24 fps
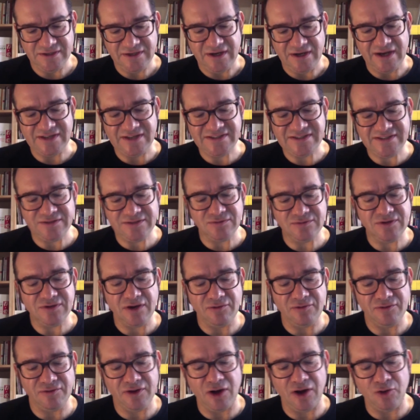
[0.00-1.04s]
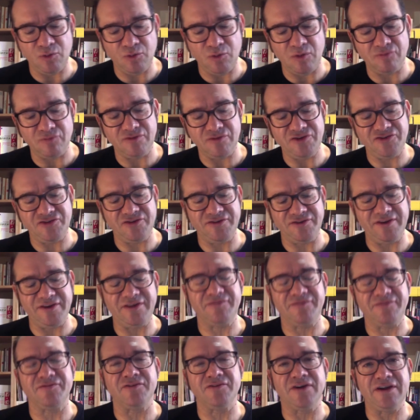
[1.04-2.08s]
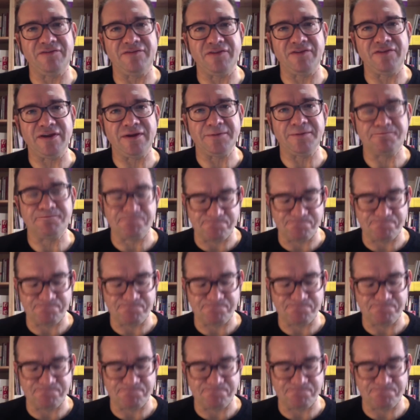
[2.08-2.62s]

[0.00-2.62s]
"I still don't know what Richard did for a living.